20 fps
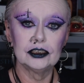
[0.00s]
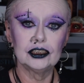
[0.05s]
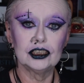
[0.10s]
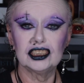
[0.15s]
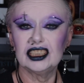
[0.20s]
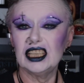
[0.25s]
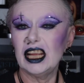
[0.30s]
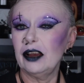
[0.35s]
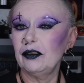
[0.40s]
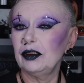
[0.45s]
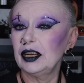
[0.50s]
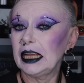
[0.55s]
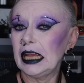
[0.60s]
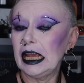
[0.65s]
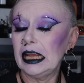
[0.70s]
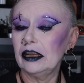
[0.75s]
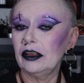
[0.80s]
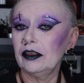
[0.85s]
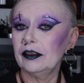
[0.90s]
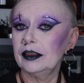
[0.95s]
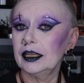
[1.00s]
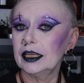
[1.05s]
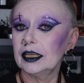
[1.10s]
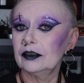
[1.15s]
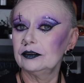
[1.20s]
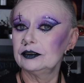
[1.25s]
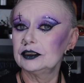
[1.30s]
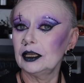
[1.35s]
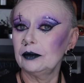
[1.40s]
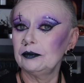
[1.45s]
Just now and again I
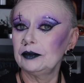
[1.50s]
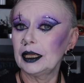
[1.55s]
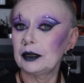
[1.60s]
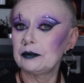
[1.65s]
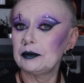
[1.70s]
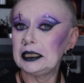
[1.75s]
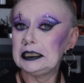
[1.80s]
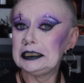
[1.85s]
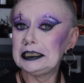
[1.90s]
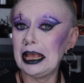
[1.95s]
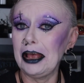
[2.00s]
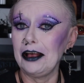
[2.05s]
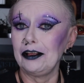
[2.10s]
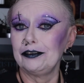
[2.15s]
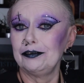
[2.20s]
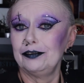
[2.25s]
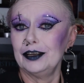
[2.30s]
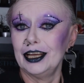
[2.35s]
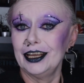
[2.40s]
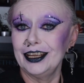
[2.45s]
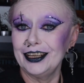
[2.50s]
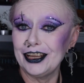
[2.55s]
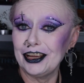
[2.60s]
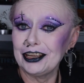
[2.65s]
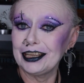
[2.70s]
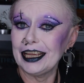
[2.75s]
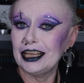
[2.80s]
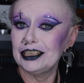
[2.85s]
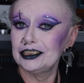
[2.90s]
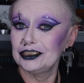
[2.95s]
think of something myself and
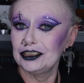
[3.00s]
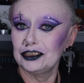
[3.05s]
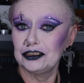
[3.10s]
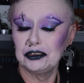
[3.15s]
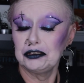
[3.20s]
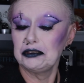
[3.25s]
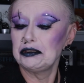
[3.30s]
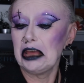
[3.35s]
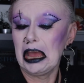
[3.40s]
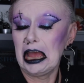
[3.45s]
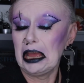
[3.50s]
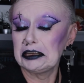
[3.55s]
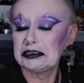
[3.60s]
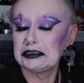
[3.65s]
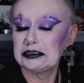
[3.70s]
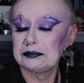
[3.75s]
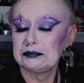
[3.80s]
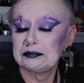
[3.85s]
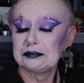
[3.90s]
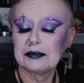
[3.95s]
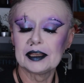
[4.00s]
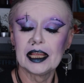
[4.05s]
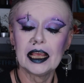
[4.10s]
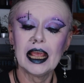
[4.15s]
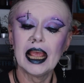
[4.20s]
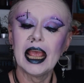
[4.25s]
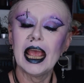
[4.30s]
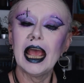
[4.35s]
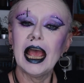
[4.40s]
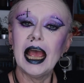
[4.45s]
I get to do that.
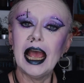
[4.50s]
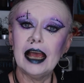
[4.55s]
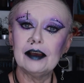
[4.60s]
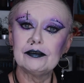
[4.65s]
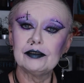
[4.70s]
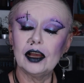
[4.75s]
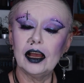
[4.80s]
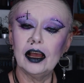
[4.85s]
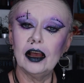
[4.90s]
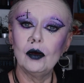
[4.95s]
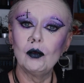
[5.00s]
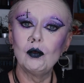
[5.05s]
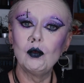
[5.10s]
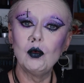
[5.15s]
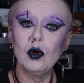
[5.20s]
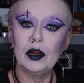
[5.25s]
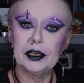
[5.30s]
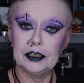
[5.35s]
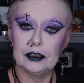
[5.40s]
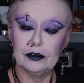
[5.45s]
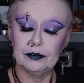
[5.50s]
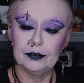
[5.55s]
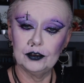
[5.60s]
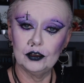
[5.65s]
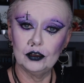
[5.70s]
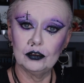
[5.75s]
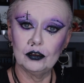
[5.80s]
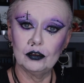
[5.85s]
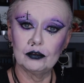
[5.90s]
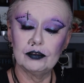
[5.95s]
Have a
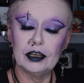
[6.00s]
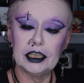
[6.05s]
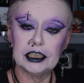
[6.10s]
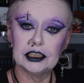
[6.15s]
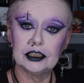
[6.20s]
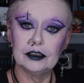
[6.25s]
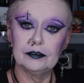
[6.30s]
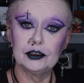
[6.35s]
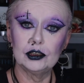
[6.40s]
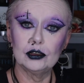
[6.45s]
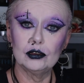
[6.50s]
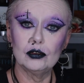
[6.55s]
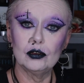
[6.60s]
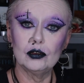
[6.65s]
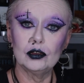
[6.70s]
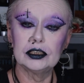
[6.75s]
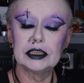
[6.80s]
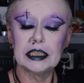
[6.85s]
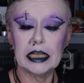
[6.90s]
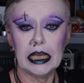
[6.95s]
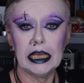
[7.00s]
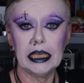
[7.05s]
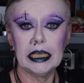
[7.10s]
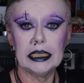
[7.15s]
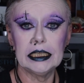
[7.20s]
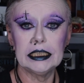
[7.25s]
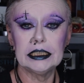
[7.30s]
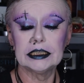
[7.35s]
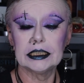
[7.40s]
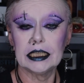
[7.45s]
wonderful rest of your
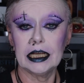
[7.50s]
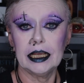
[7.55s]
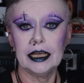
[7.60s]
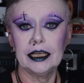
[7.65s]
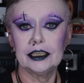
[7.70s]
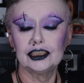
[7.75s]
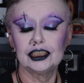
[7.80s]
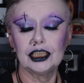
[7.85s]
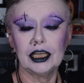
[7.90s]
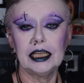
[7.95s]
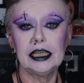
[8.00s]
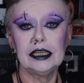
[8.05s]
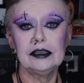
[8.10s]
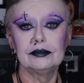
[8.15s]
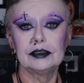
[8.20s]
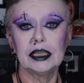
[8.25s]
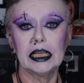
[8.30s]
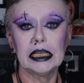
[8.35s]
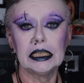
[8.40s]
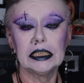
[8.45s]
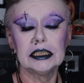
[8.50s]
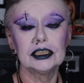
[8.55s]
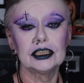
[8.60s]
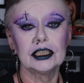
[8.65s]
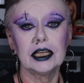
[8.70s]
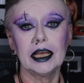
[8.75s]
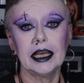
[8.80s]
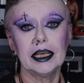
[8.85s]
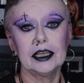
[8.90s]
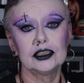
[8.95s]
day / evening
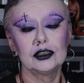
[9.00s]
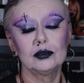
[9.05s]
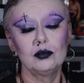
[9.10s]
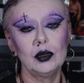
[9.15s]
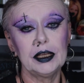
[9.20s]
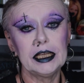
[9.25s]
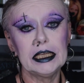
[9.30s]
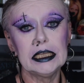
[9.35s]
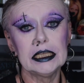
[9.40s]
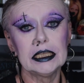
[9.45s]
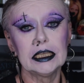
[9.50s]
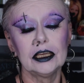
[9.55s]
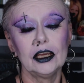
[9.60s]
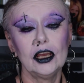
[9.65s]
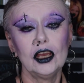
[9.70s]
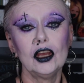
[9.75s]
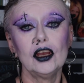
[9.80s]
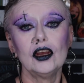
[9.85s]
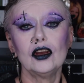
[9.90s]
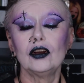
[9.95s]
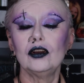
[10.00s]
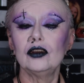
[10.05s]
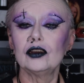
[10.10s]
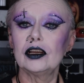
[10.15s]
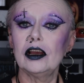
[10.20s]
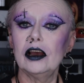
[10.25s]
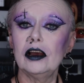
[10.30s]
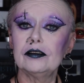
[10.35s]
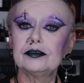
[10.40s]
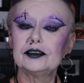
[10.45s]
/ week.
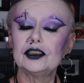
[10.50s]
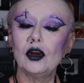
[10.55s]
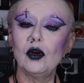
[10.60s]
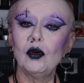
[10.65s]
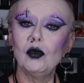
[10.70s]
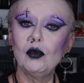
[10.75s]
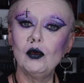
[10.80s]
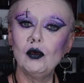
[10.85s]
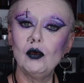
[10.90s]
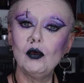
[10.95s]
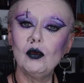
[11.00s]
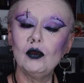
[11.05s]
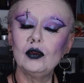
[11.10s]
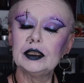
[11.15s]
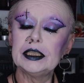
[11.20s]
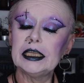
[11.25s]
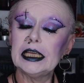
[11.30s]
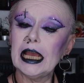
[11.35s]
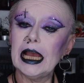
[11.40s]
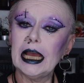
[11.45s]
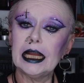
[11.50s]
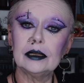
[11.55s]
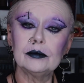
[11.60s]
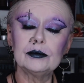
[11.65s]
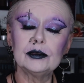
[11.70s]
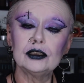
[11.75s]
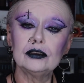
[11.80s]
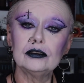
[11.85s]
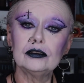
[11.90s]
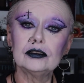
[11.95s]
Look after all the
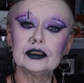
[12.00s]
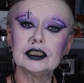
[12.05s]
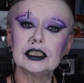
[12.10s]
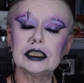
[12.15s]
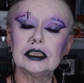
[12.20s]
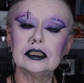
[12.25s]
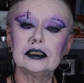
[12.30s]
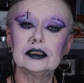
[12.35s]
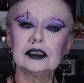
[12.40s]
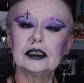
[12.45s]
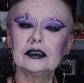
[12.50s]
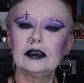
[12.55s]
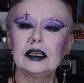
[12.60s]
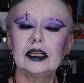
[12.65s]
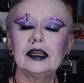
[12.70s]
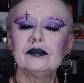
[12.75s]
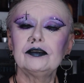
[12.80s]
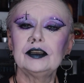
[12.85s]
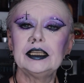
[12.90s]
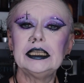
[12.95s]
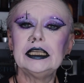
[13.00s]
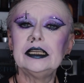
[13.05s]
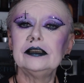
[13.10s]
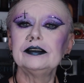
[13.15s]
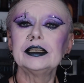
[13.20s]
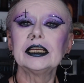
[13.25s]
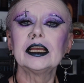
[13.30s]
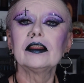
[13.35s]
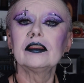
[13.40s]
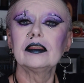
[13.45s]
animals and lovely
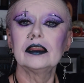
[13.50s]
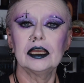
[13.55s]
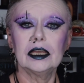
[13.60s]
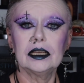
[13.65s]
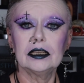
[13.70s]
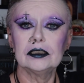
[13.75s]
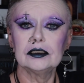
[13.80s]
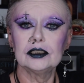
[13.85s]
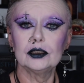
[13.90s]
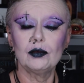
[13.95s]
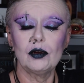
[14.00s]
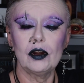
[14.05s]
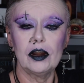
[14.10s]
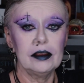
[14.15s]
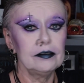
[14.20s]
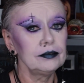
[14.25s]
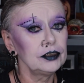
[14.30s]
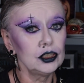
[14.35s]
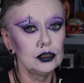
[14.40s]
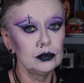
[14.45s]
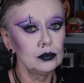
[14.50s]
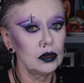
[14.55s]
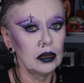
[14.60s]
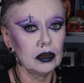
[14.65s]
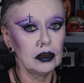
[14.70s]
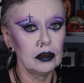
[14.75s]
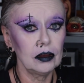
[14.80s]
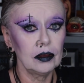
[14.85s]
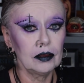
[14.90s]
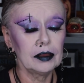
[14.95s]
living things wherever you
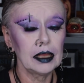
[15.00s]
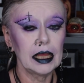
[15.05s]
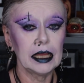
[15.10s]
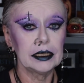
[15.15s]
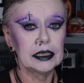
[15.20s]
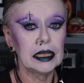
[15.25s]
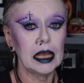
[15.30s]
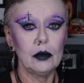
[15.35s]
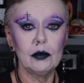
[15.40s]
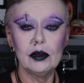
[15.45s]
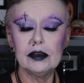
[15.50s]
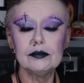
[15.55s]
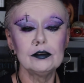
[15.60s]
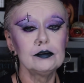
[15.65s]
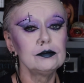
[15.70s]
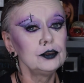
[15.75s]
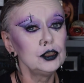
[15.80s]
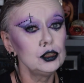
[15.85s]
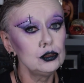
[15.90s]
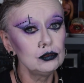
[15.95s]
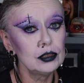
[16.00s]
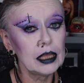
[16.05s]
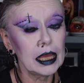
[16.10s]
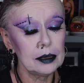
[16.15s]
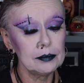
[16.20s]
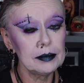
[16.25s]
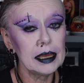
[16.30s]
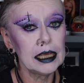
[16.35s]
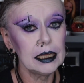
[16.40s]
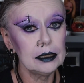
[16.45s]
are and however few
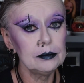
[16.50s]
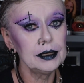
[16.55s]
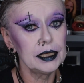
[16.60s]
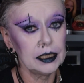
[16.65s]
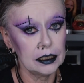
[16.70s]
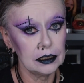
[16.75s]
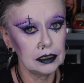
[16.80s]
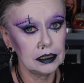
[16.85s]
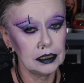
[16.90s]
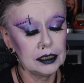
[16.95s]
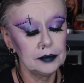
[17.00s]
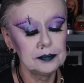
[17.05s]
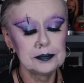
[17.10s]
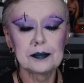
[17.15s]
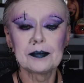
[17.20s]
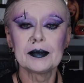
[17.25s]
they may be.